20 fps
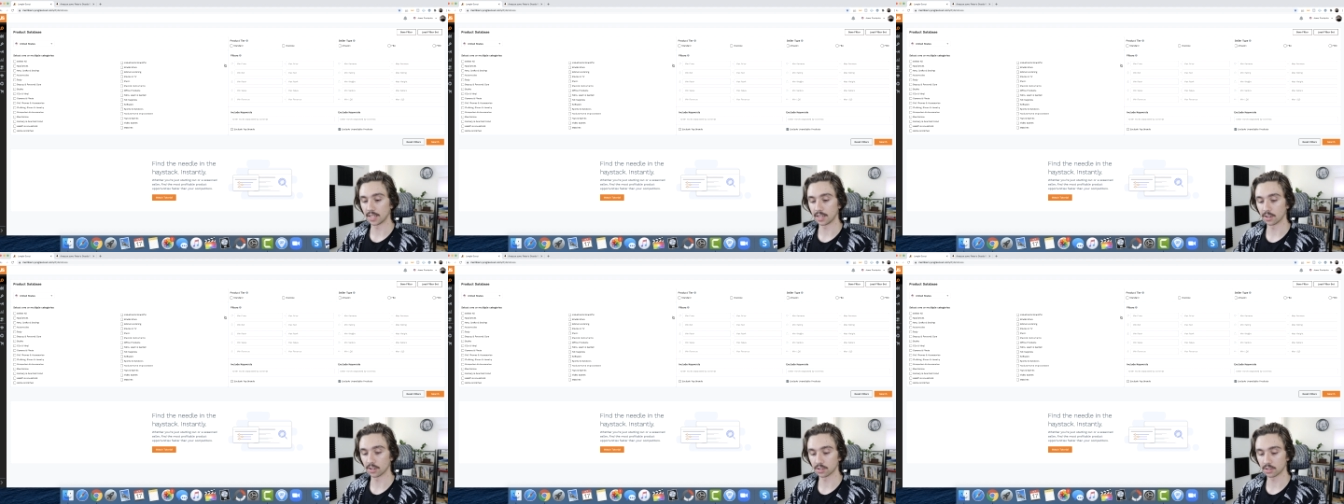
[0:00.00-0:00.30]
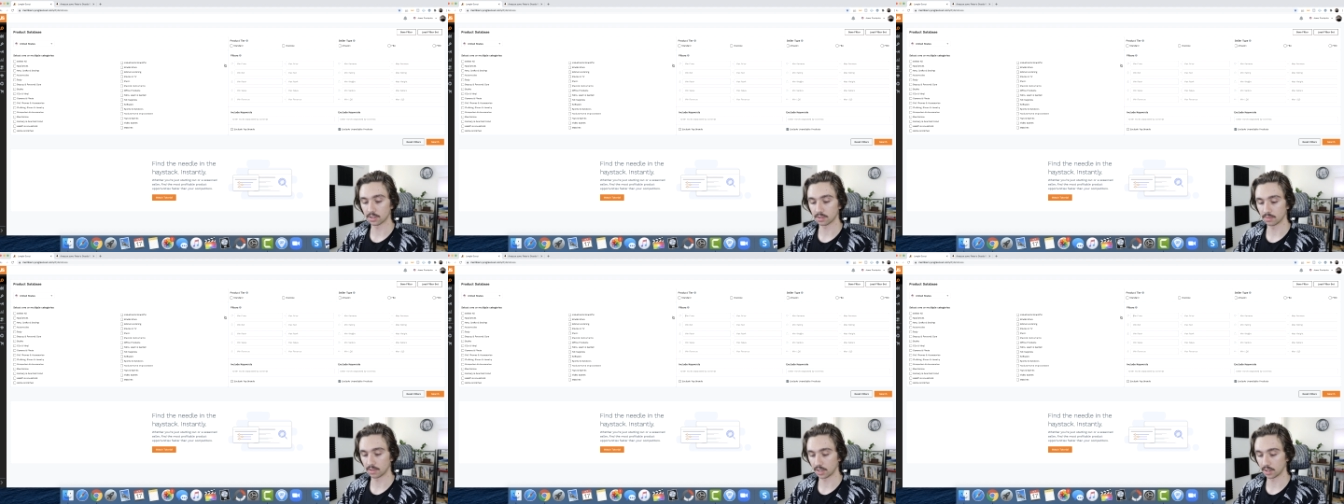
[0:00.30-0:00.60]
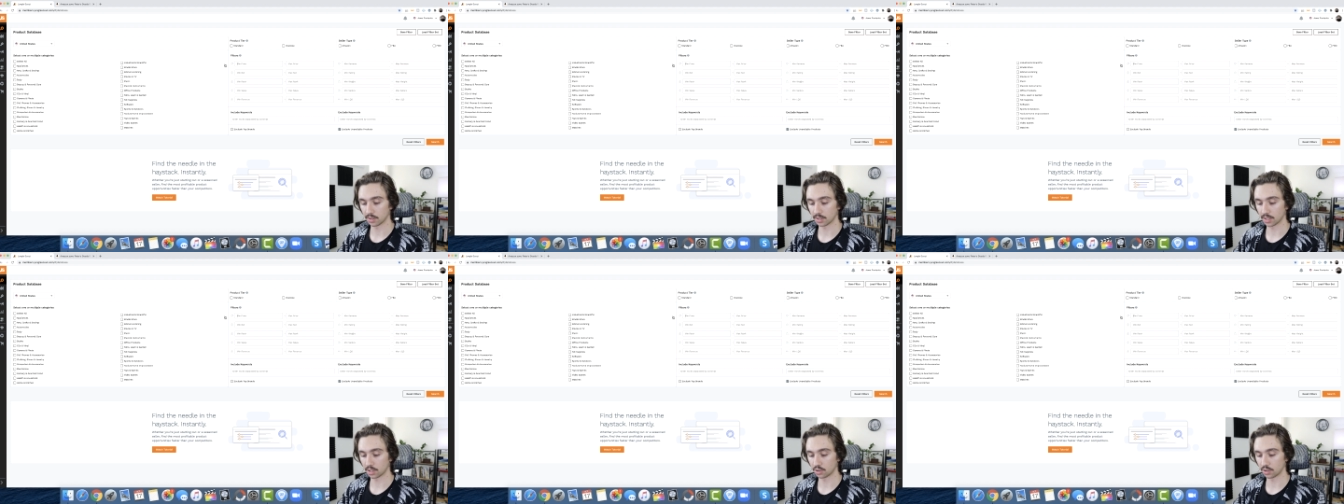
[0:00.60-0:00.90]
here's
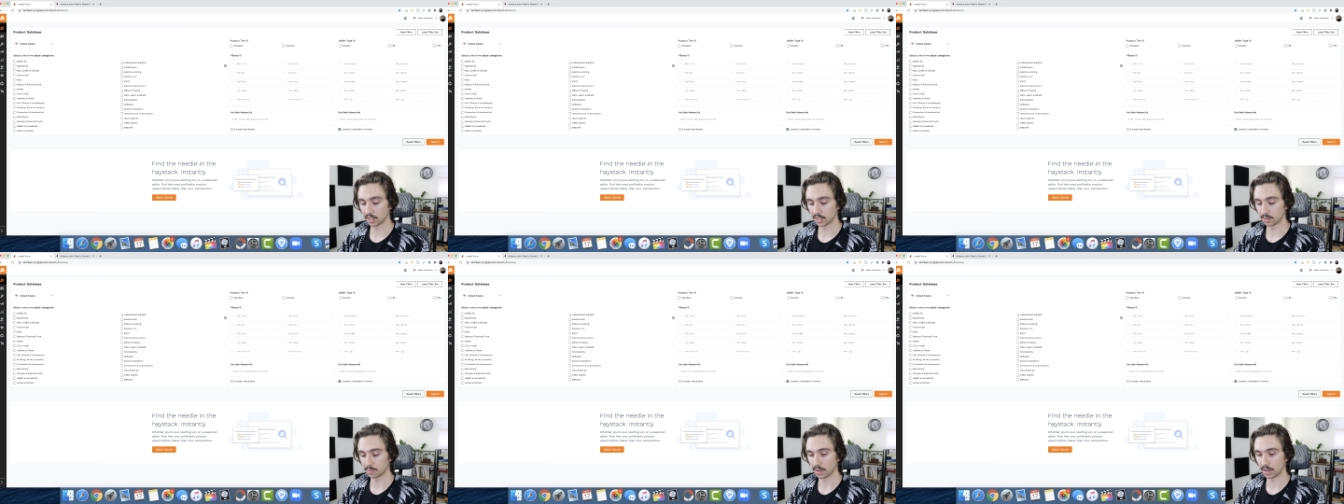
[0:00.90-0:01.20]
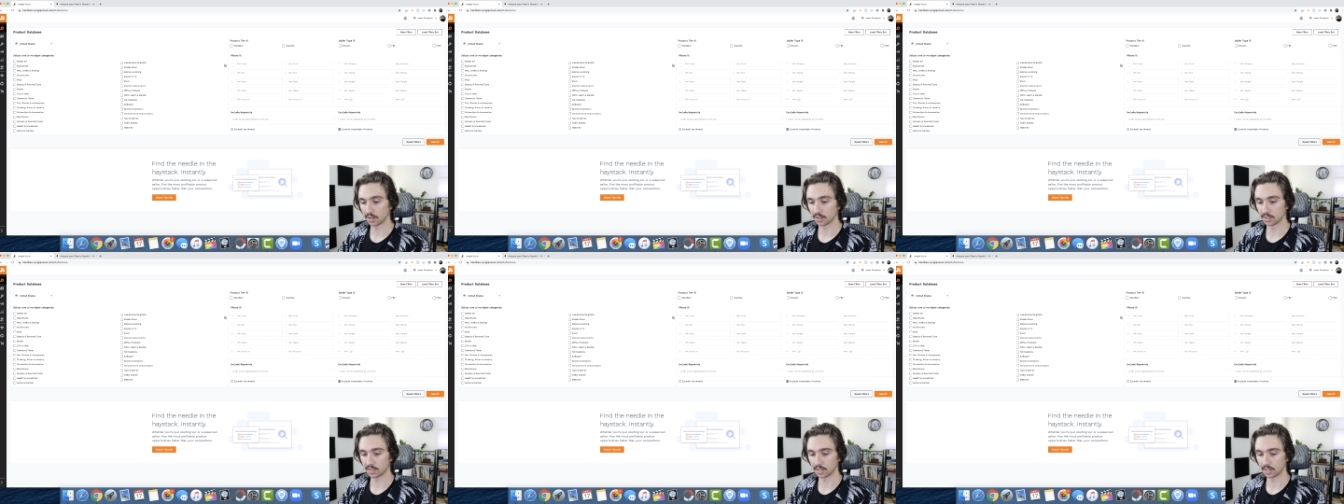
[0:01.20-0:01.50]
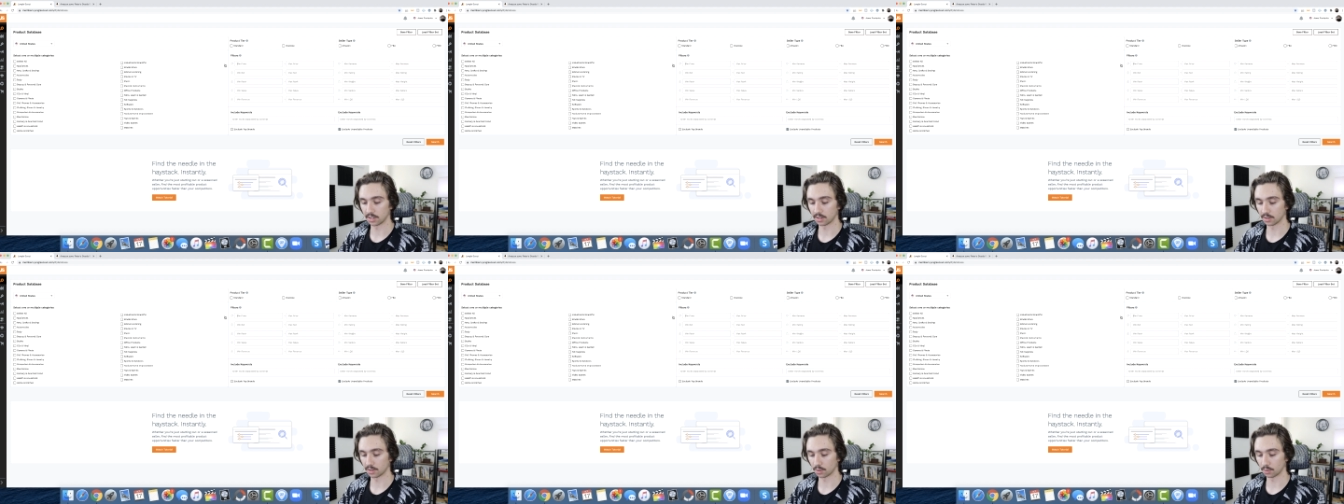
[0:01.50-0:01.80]
here's the
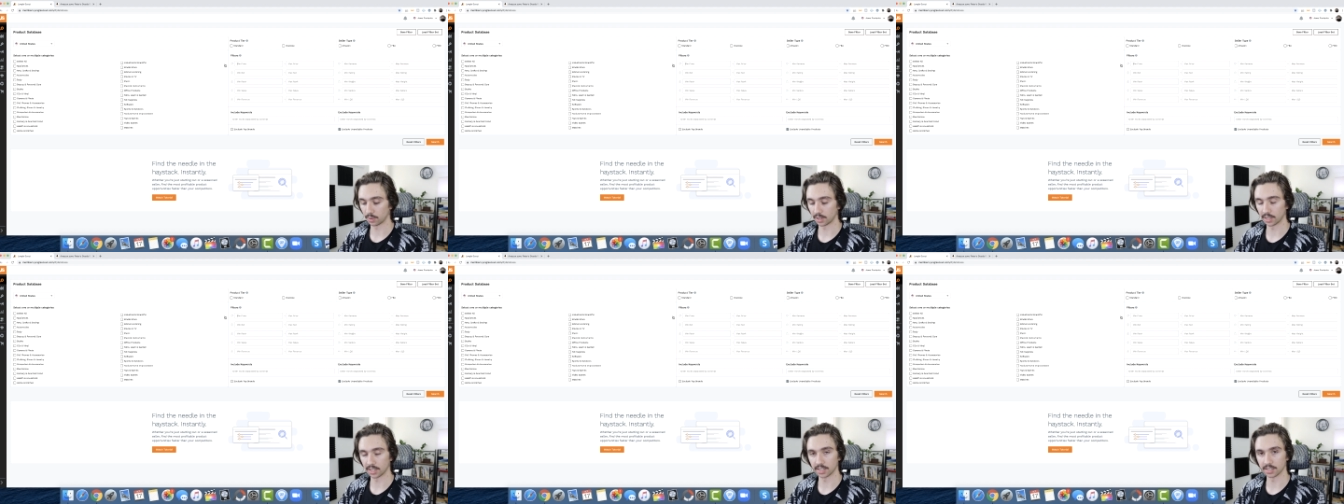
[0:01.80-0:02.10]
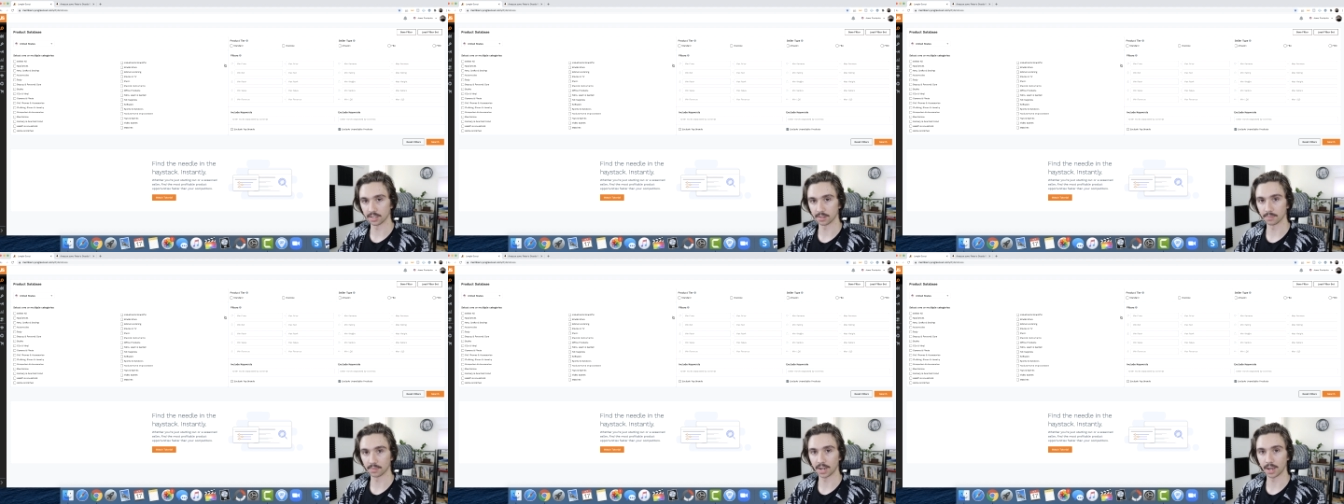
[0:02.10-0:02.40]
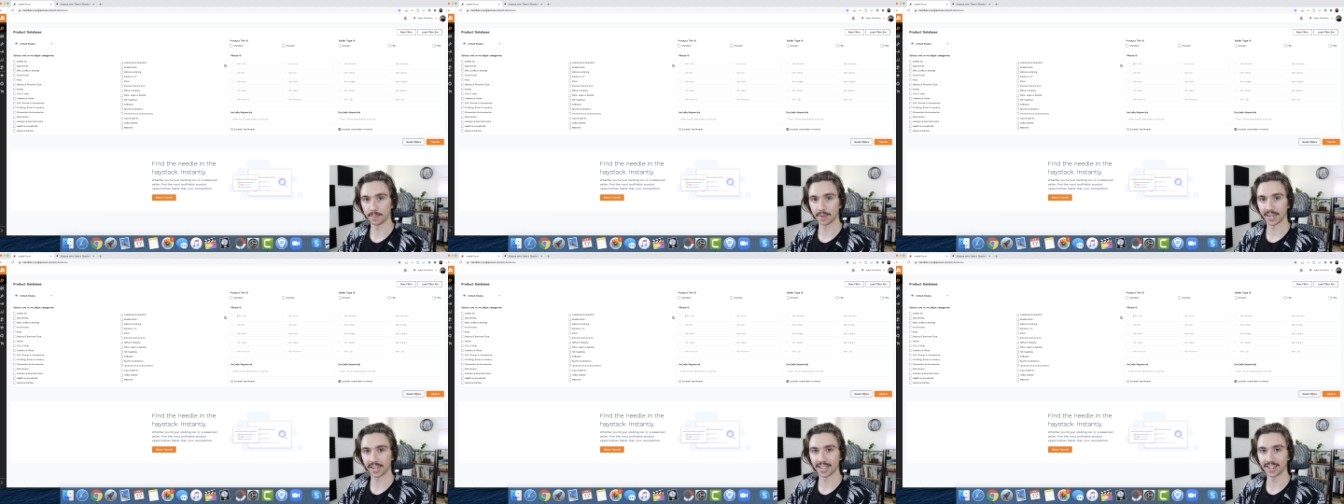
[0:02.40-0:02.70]
transparency and the realism
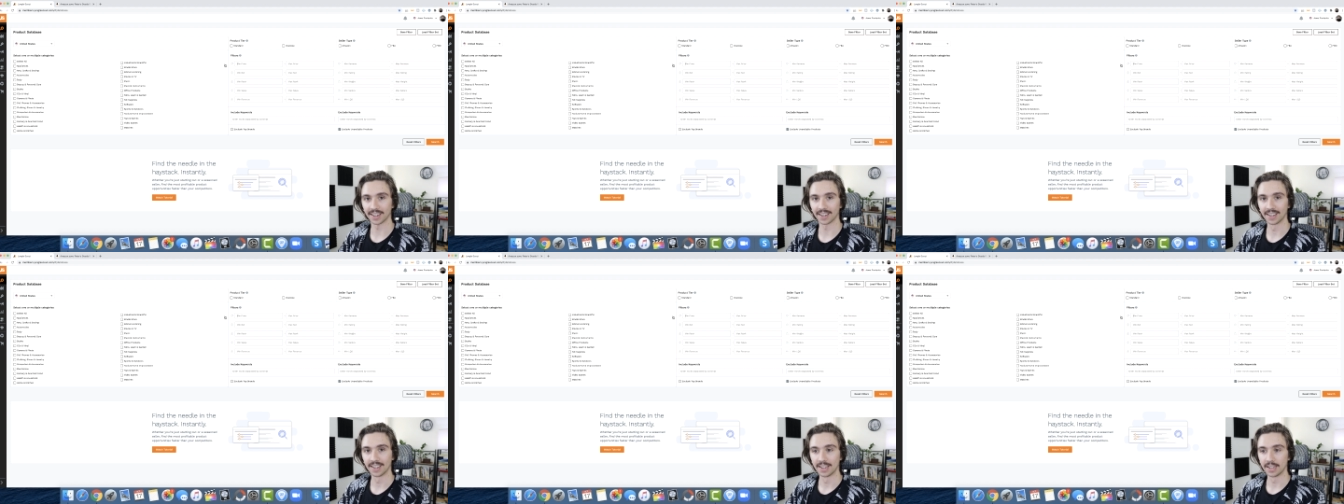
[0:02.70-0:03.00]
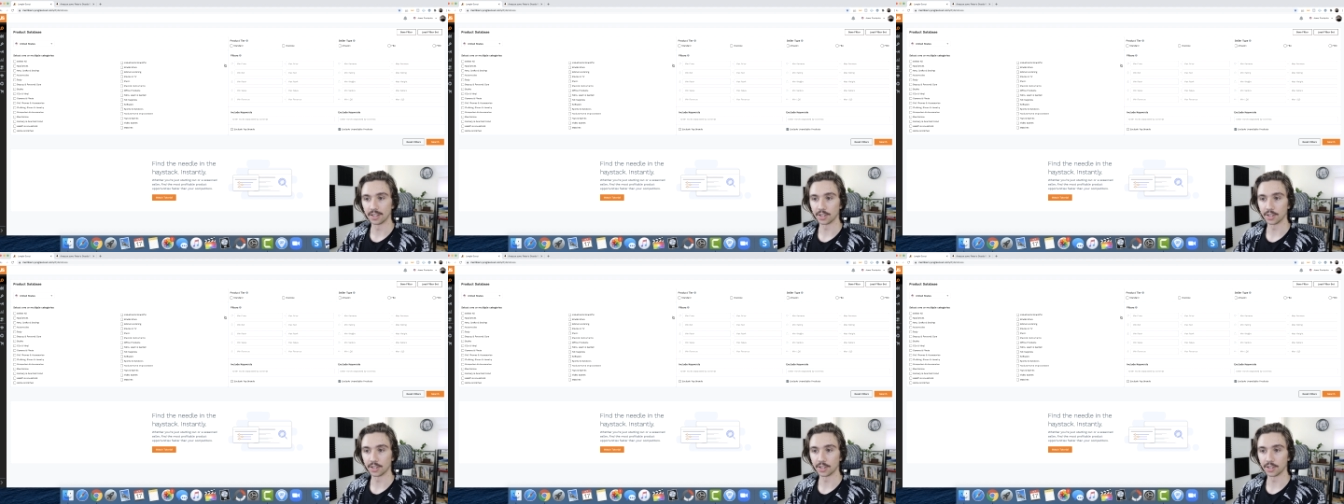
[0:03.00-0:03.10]
coming in.